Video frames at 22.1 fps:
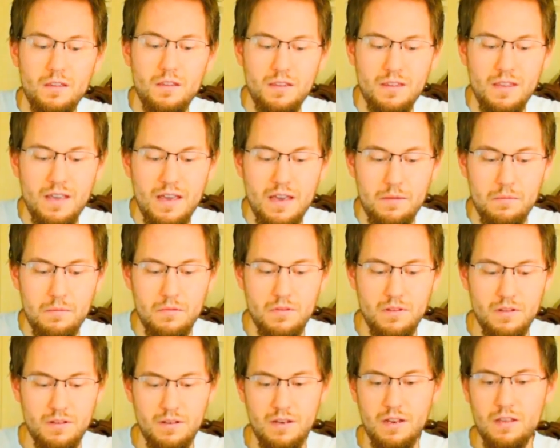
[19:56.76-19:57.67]
Yeah,
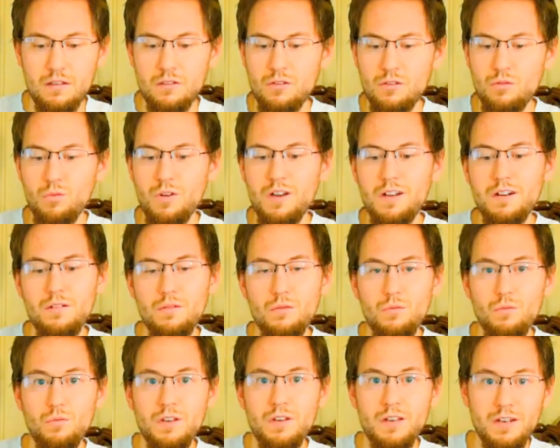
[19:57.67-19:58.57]
next one
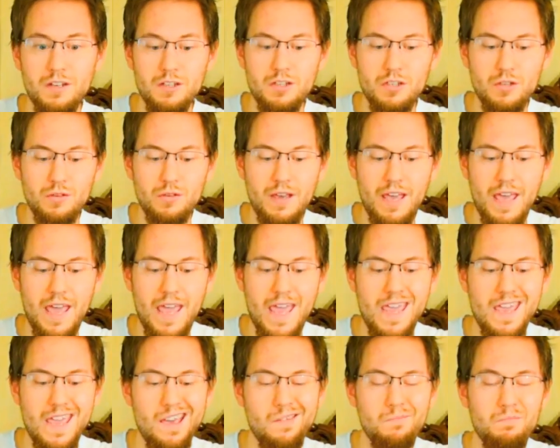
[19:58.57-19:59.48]
we're gonna do
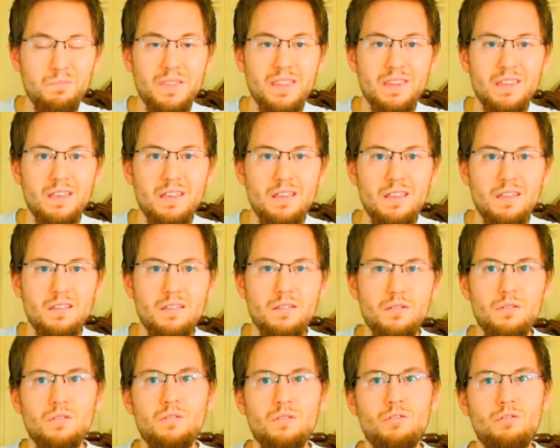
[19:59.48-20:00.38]
a
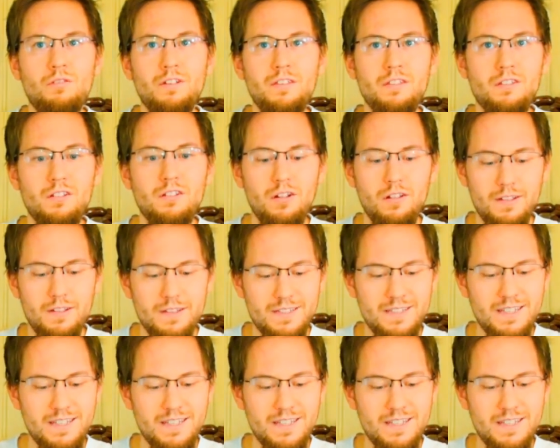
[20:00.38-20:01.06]
crystal